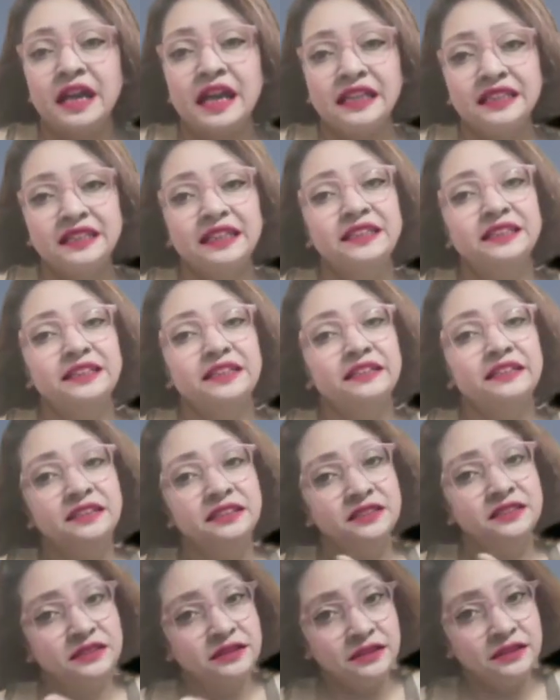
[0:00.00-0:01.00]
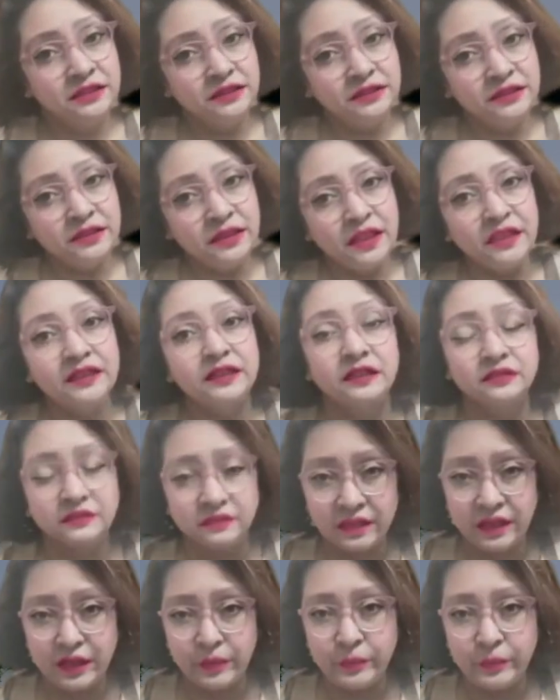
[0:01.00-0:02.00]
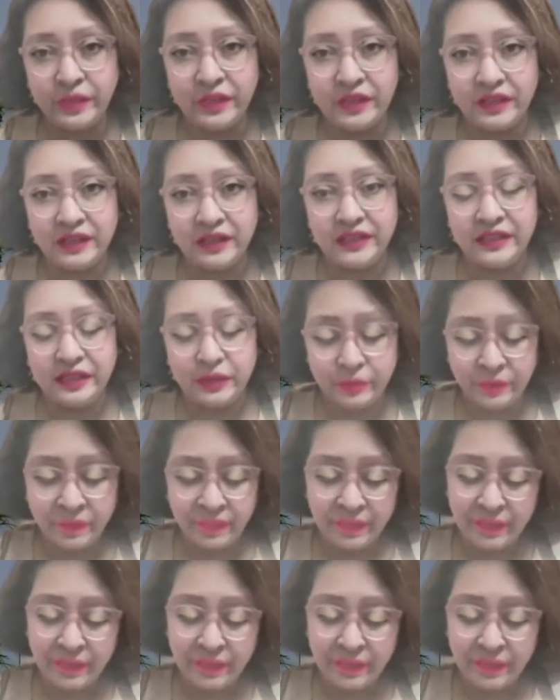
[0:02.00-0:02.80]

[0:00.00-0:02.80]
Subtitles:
and then there's another campaign lined up.